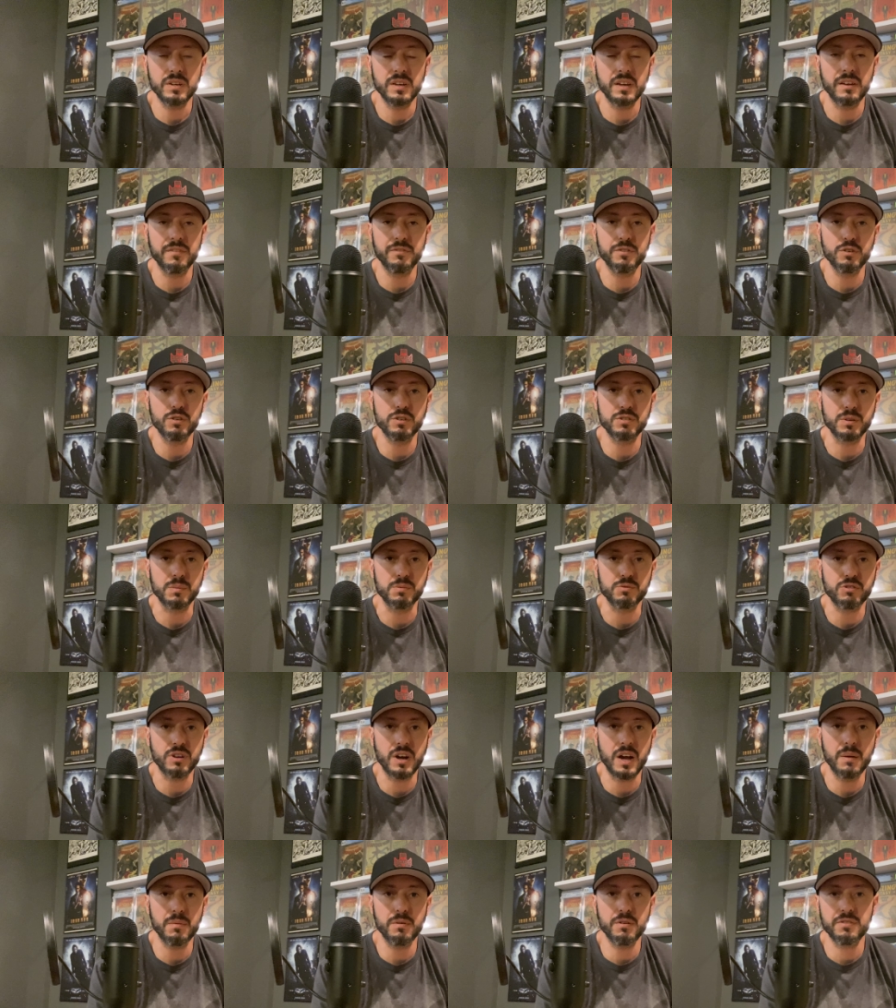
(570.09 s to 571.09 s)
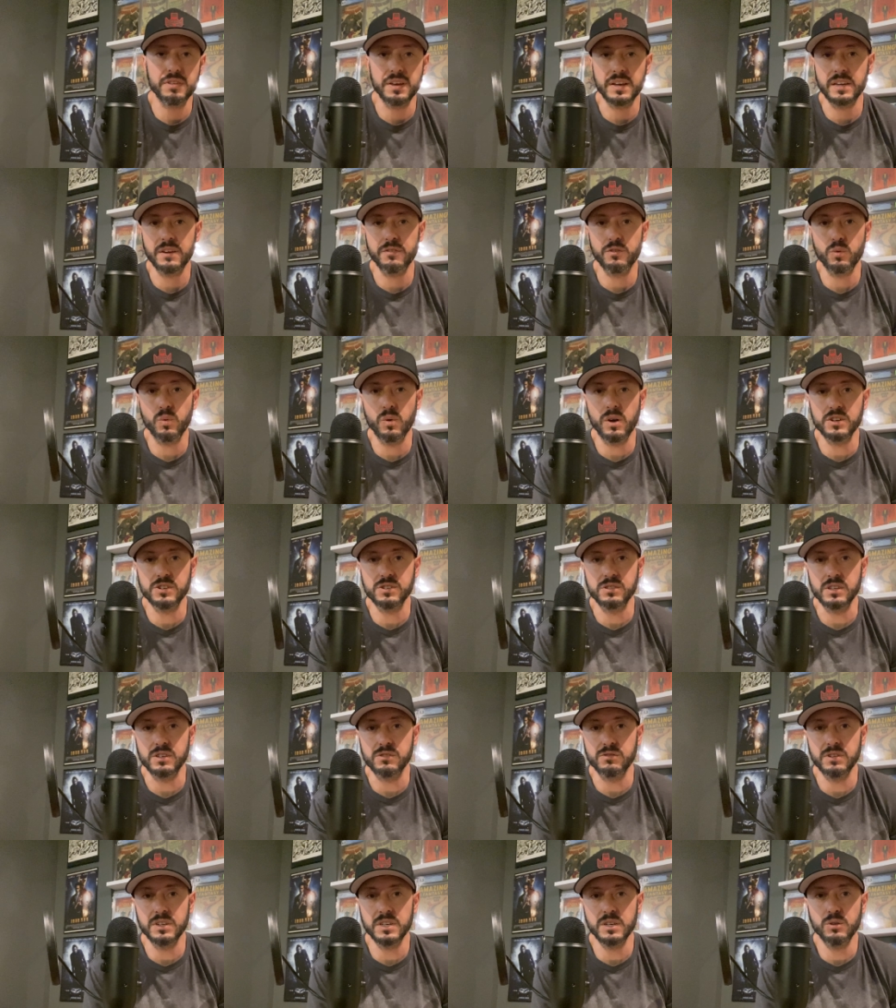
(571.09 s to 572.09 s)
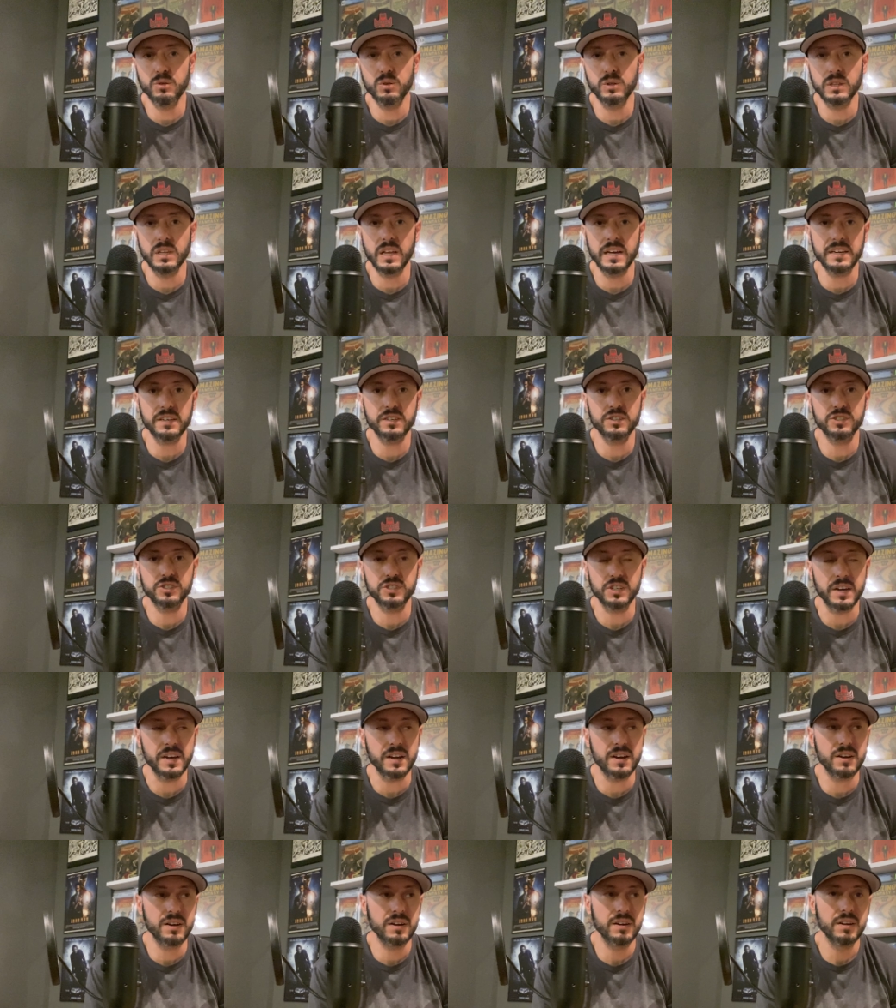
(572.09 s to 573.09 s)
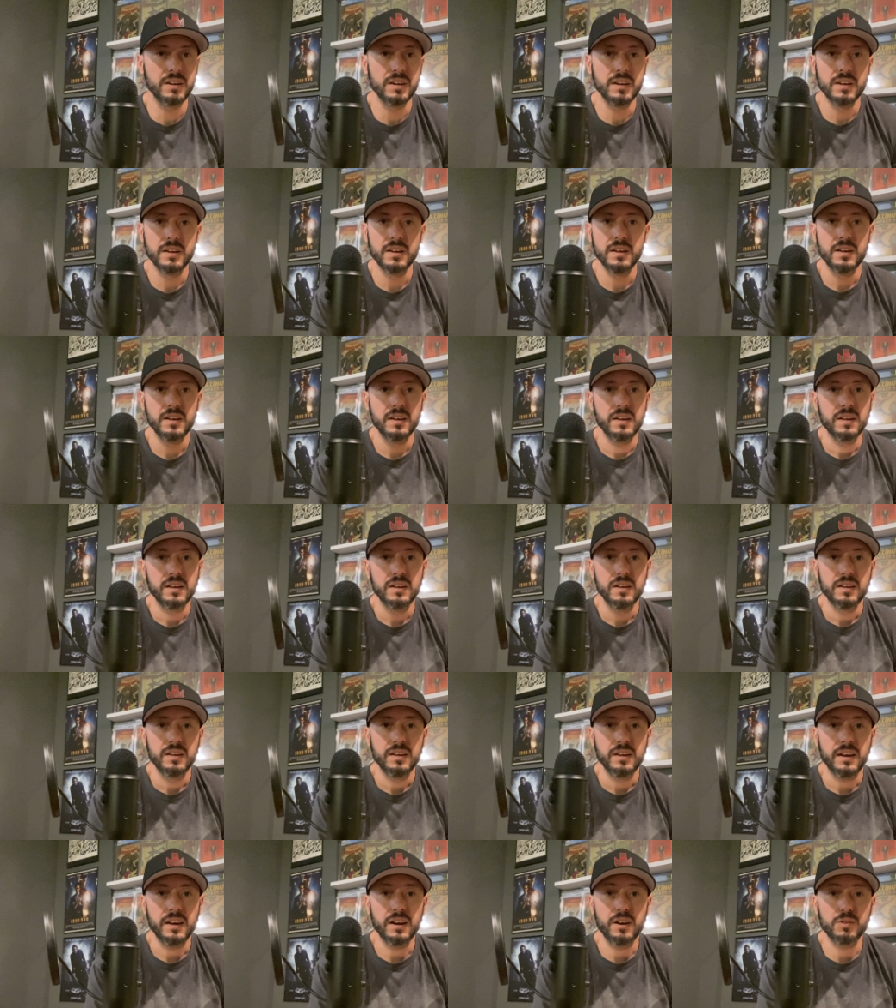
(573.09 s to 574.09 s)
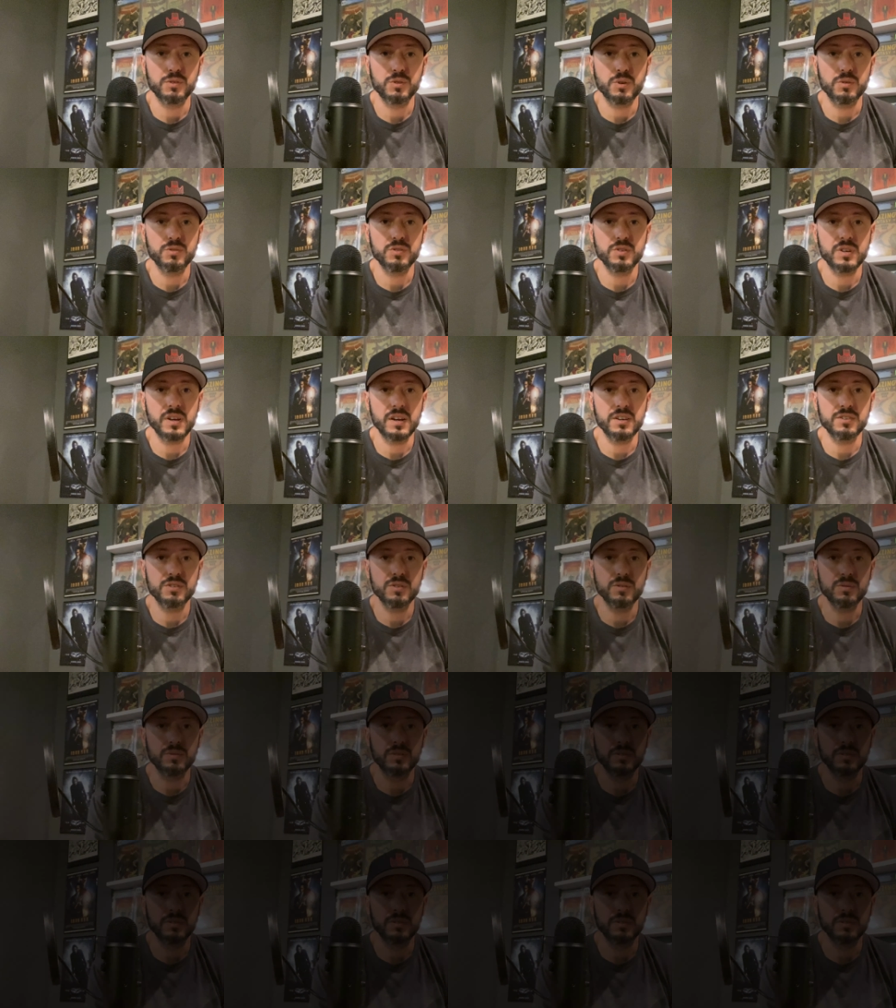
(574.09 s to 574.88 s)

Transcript: If you're a subscriber, thank you for watching this video. Like, share, and I'll talk to you guys soon.